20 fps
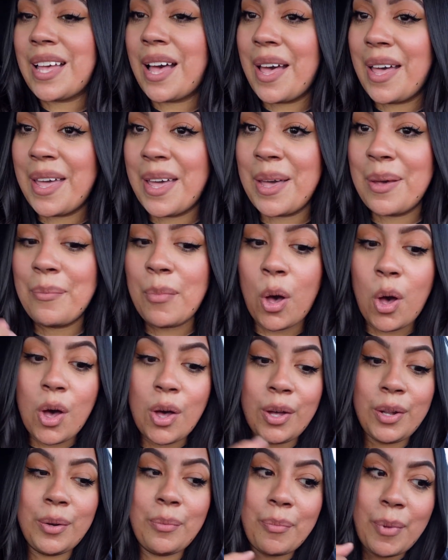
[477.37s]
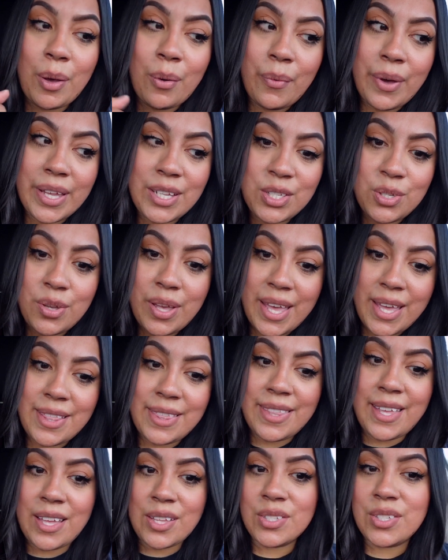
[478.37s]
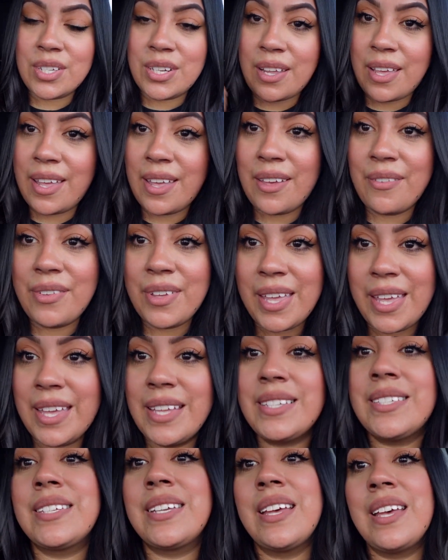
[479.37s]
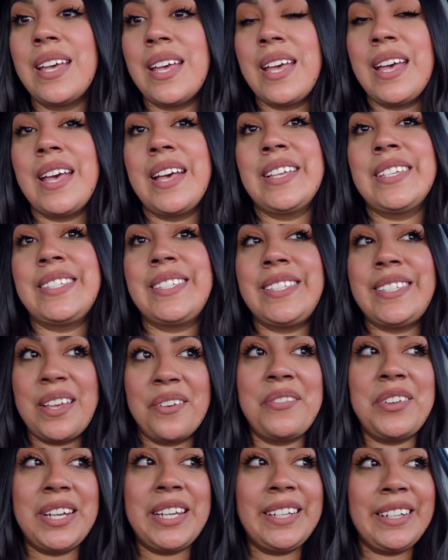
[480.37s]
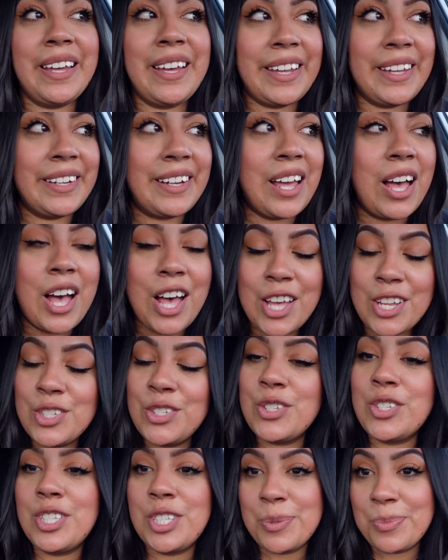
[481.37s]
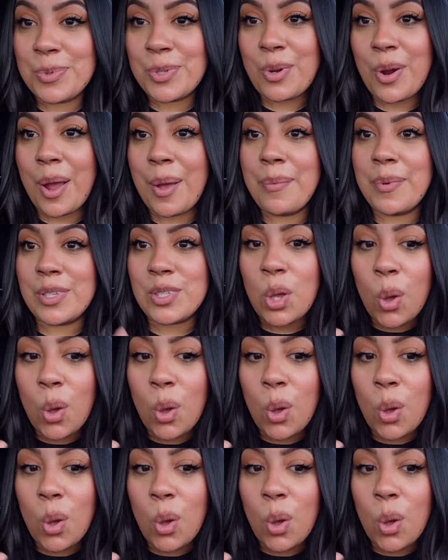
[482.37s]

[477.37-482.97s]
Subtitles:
I am on my way to 8,000. I have hit 7,900 subscribers.